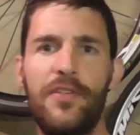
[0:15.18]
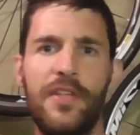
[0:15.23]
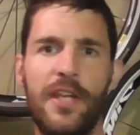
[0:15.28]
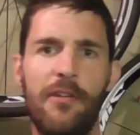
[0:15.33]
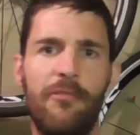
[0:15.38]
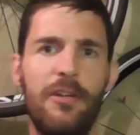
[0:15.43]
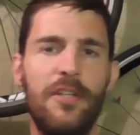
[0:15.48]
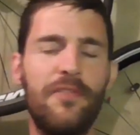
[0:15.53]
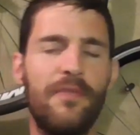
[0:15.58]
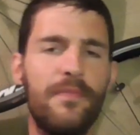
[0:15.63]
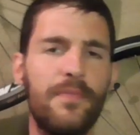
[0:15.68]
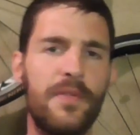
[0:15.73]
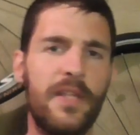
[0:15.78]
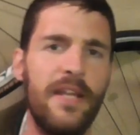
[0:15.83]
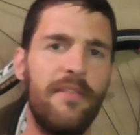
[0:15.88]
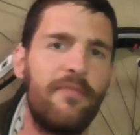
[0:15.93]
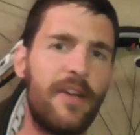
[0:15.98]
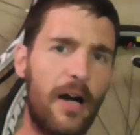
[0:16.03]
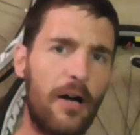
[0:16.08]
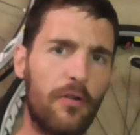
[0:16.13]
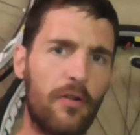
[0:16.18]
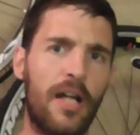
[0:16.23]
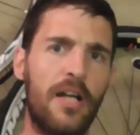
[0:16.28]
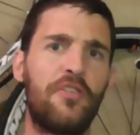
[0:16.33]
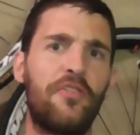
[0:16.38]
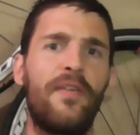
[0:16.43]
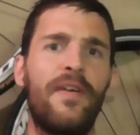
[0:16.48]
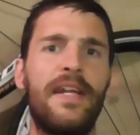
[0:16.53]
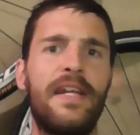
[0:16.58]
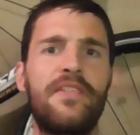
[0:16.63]
series from Steve Kalclash
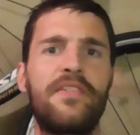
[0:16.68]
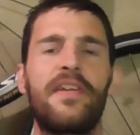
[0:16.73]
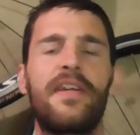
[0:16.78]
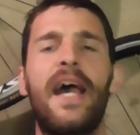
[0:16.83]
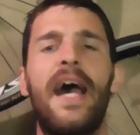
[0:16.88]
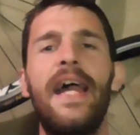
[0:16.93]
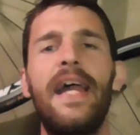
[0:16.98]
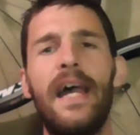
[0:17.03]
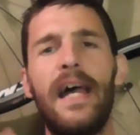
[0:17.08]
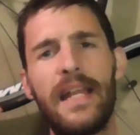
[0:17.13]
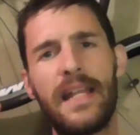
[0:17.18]
Fitness, okay?